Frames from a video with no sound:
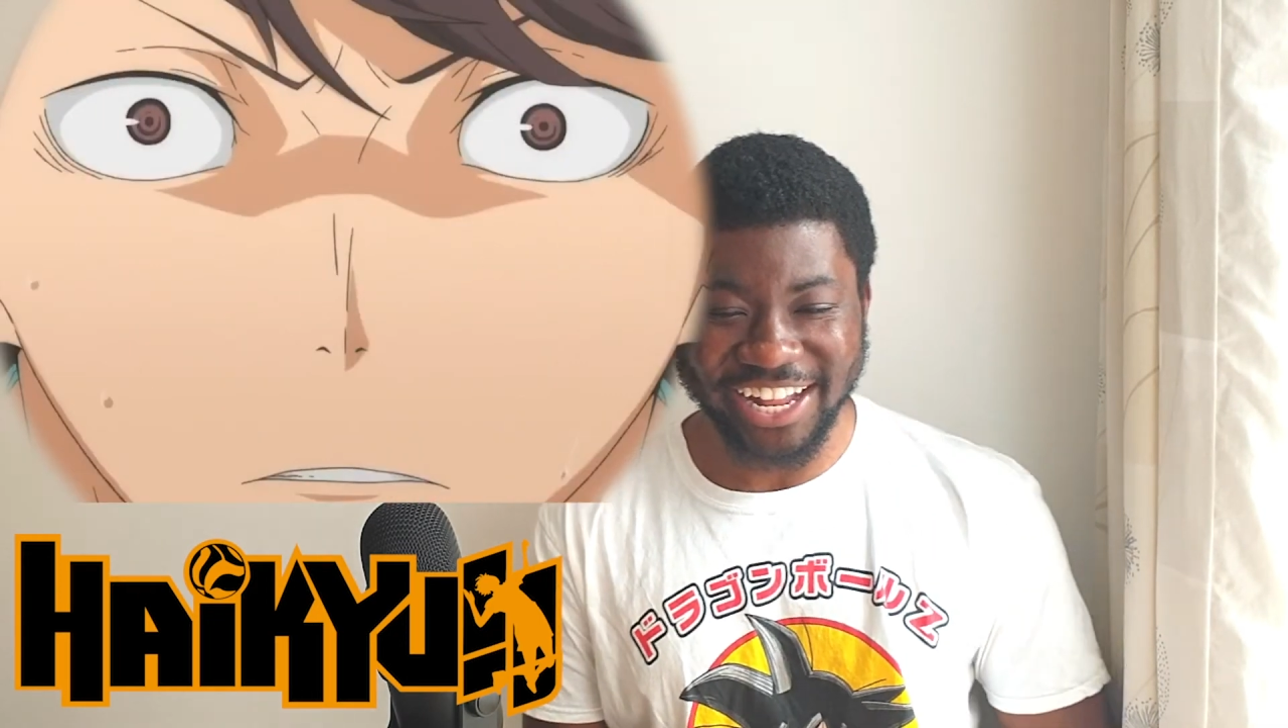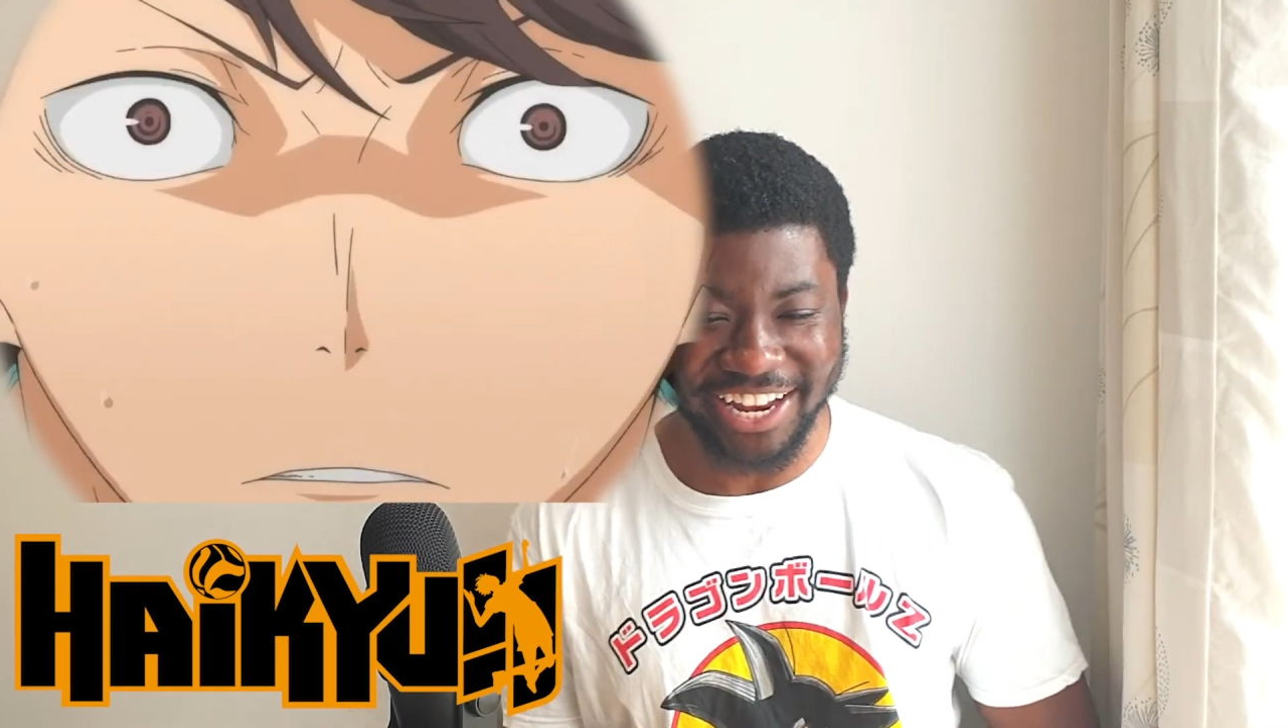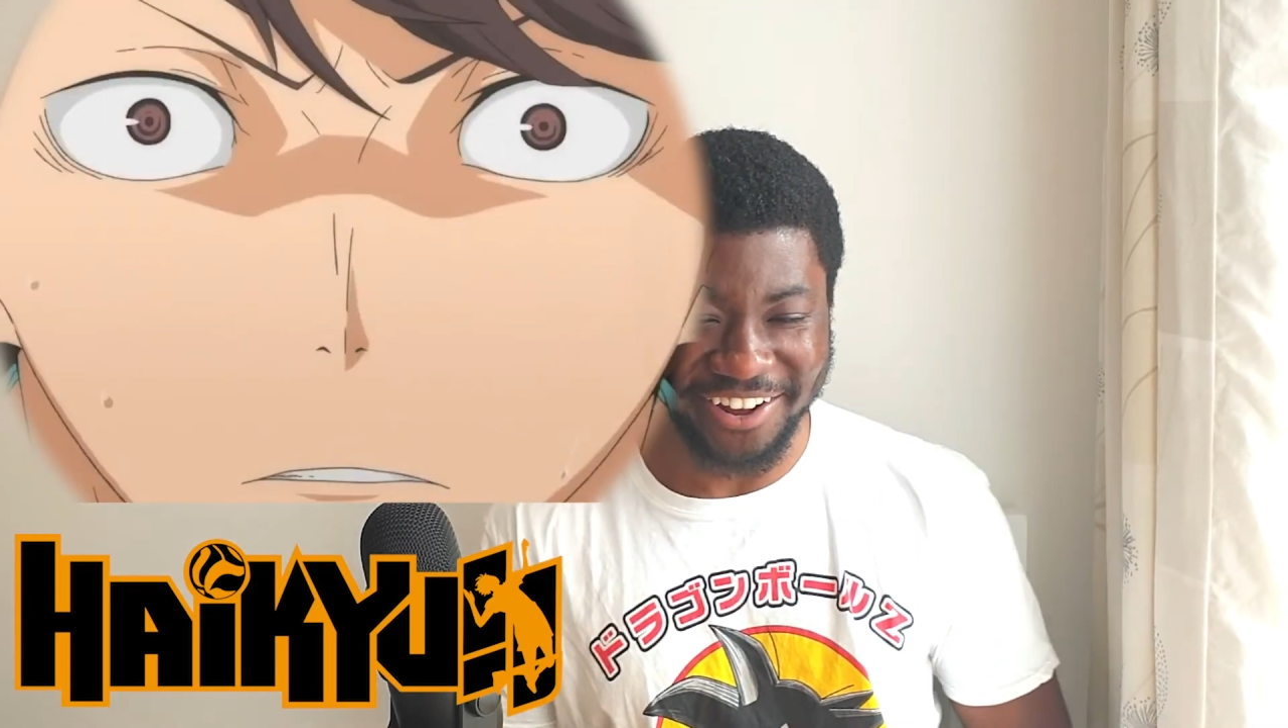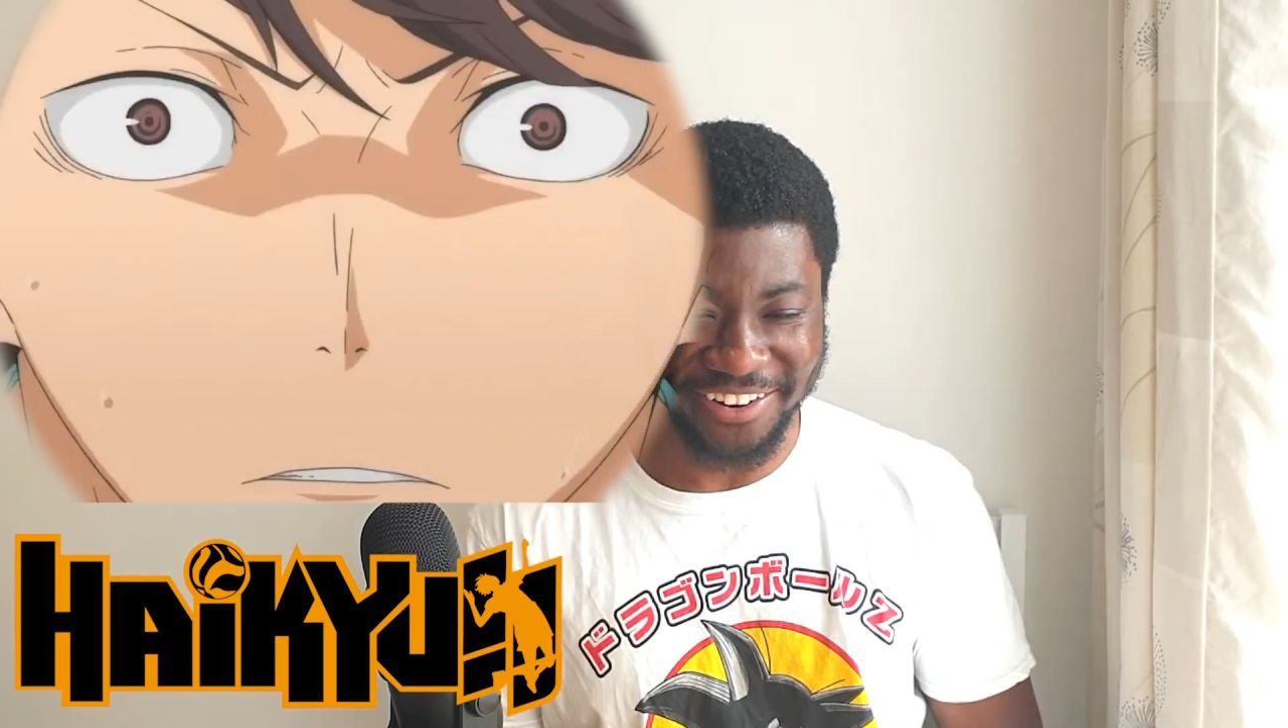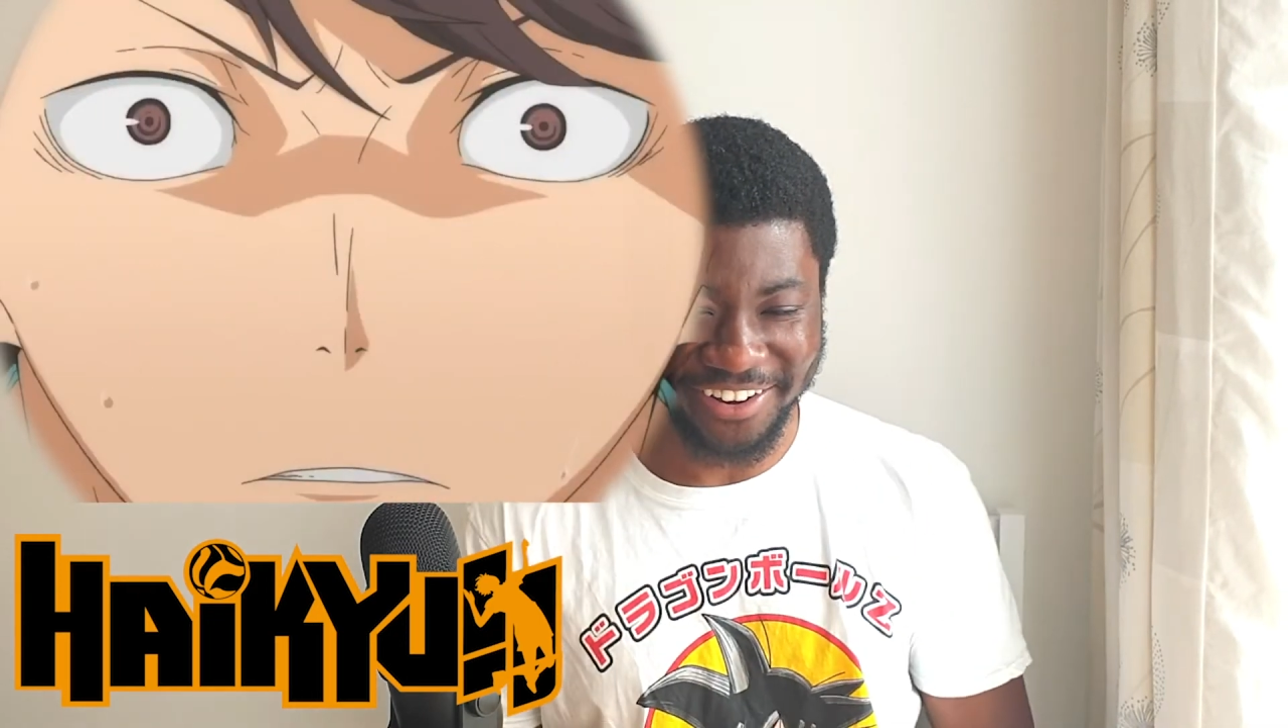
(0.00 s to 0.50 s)

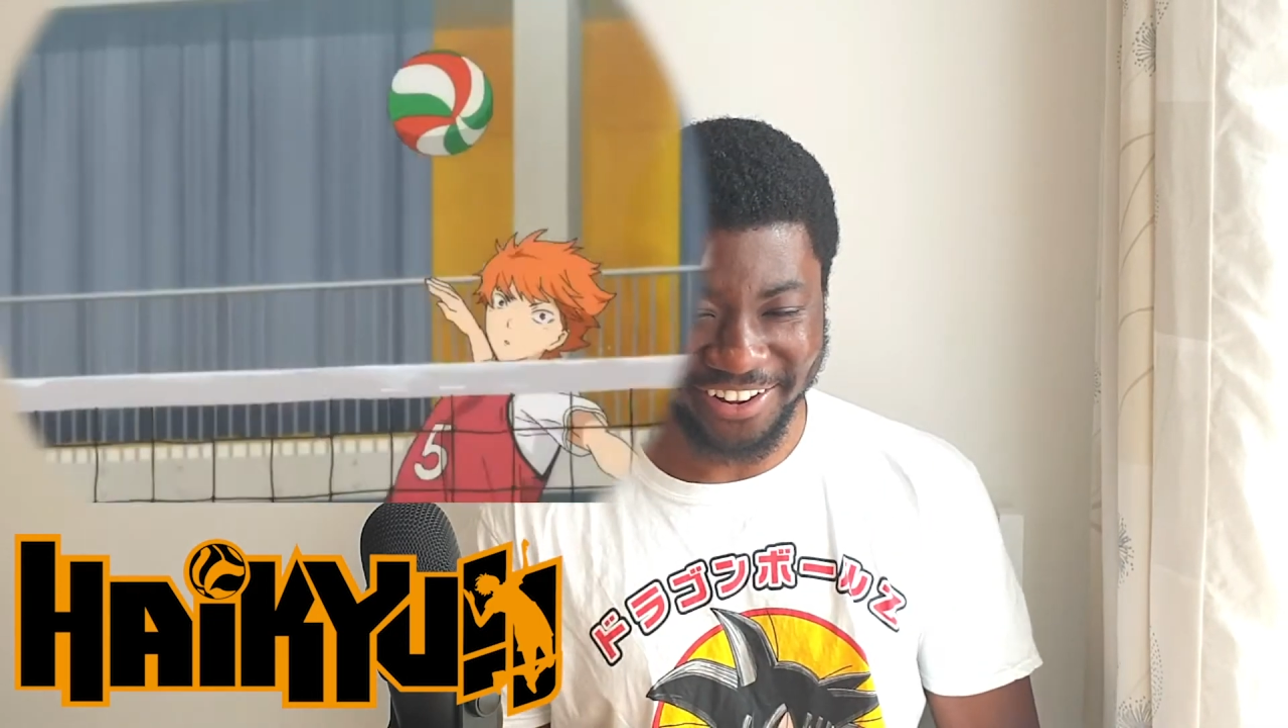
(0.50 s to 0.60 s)
down.